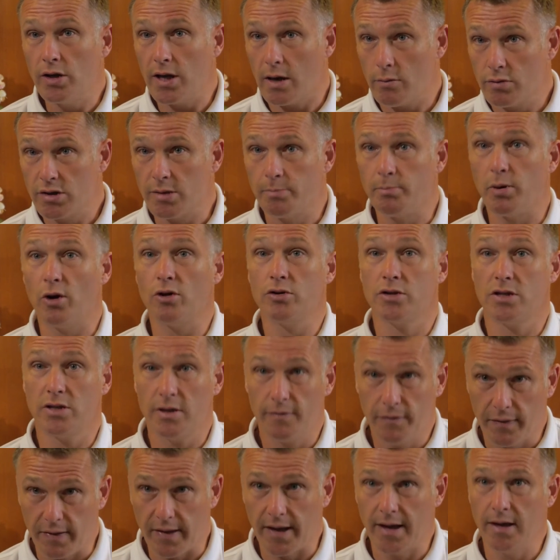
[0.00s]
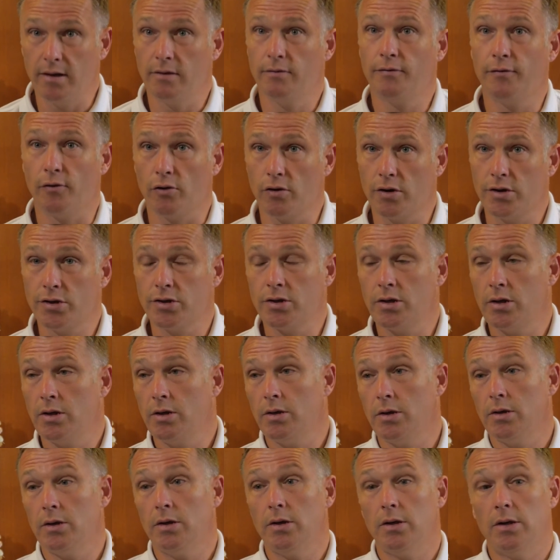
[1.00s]
That was a positive thing for us.
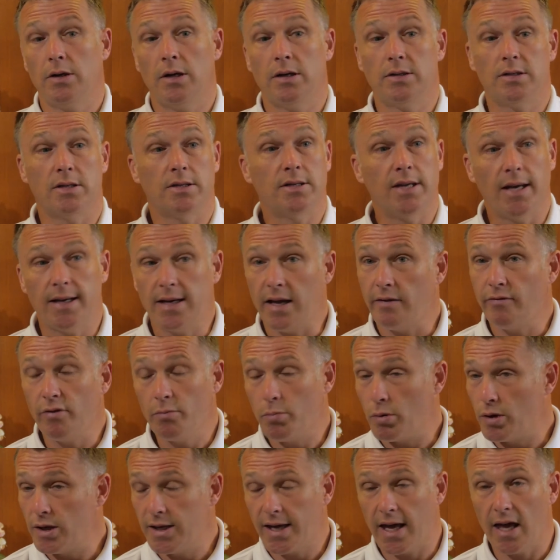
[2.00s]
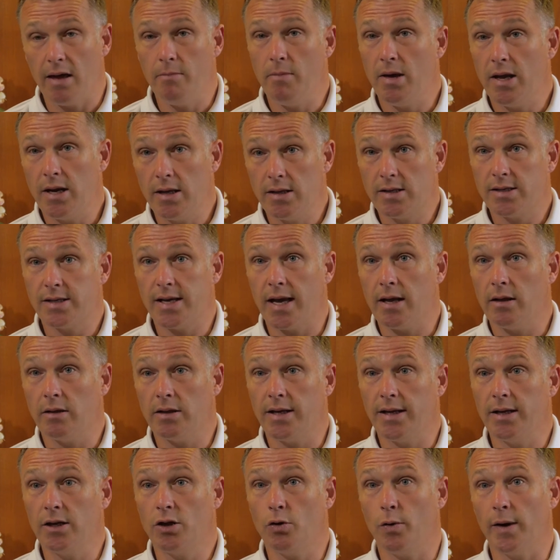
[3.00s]
As I said, everybody came in and
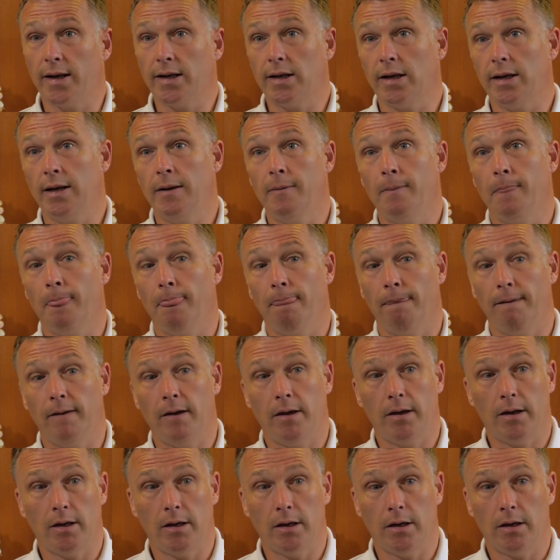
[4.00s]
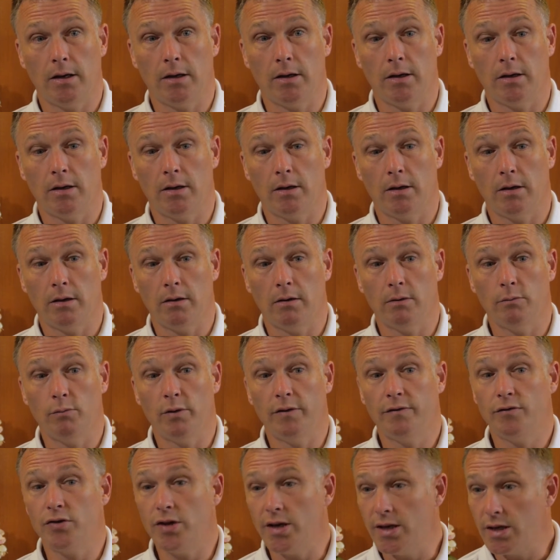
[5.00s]
settled in quickly. And
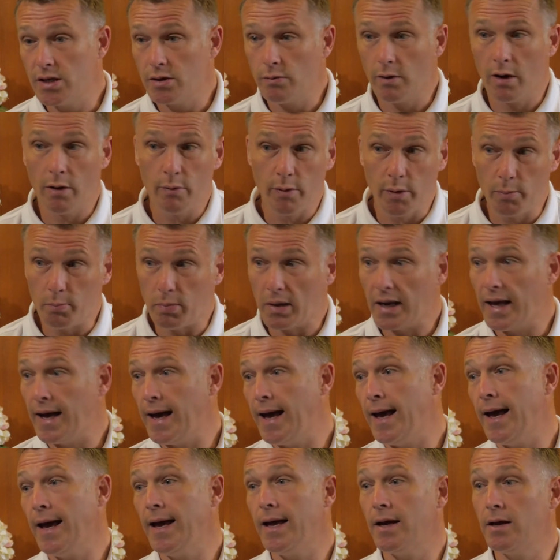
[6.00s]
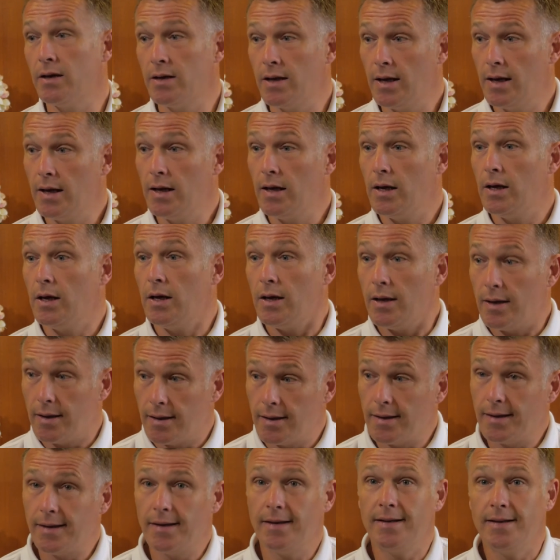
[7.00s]
we've changed the way we play.
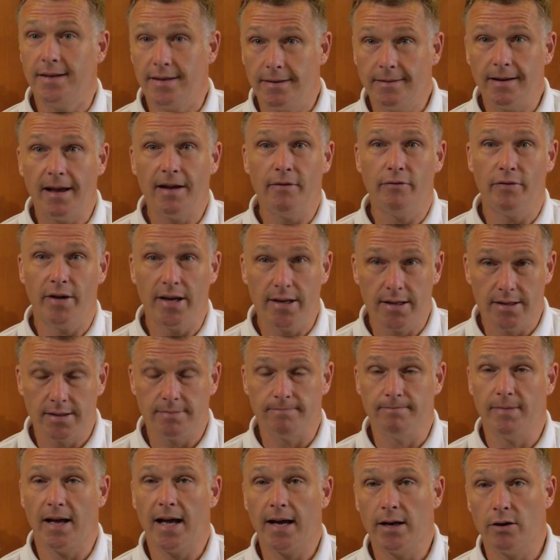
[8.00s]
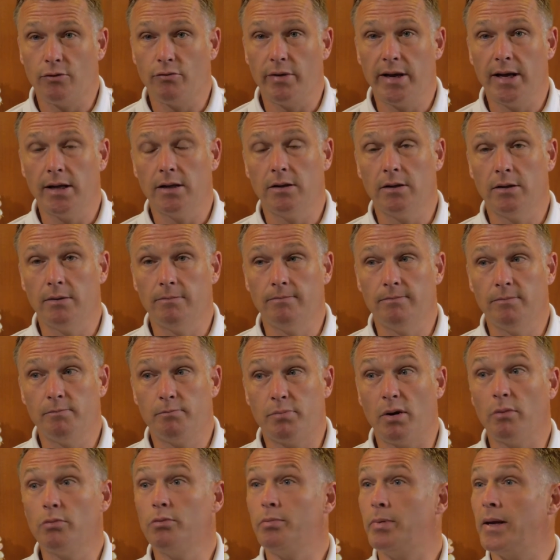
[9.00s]
And everything's had a real...
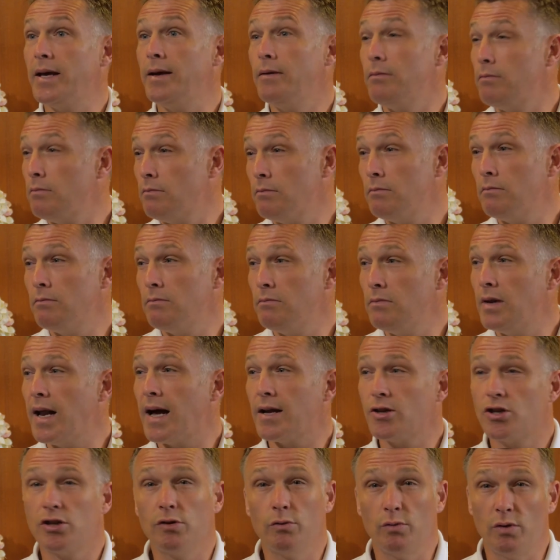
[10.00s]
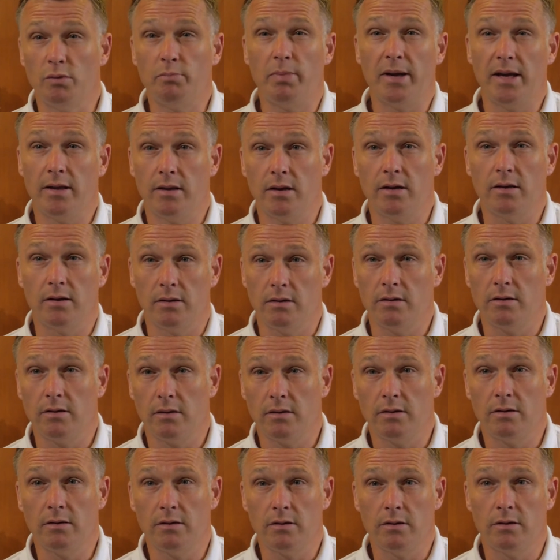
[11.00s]
Probably Nacho would be the
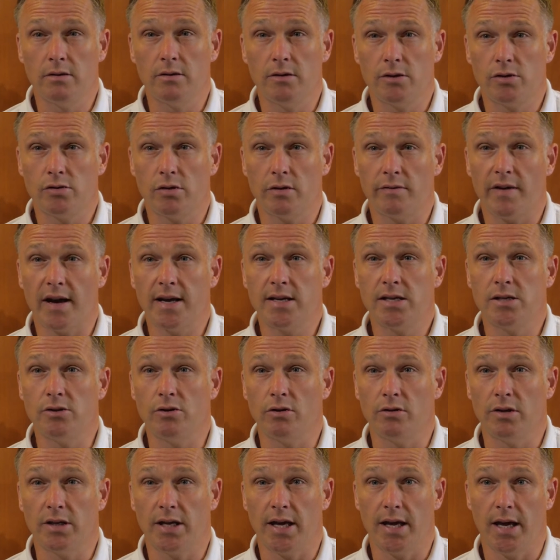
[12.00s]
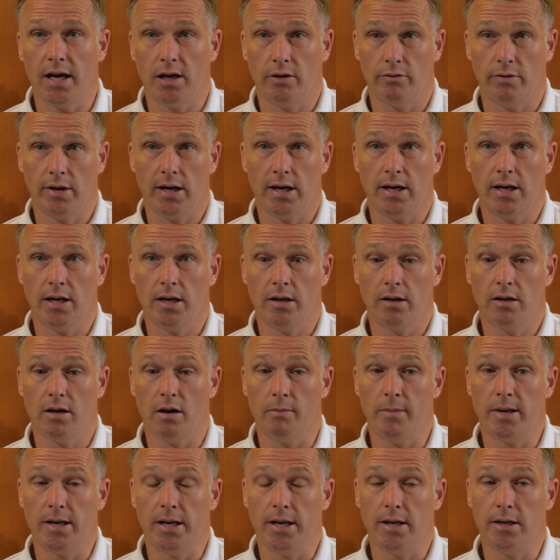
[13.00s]
sort of icing on the cake, really,
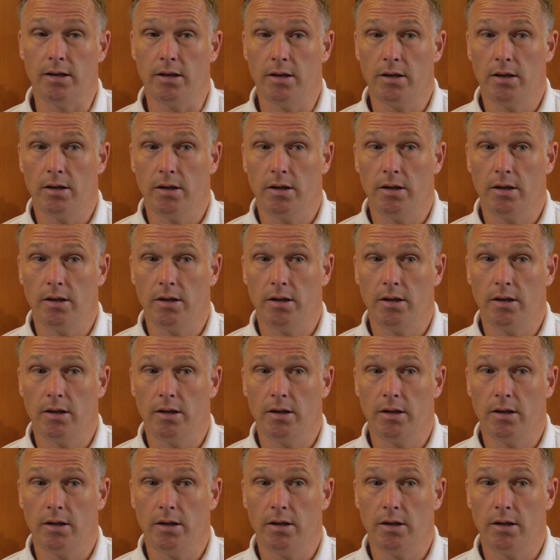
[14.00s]
coming in.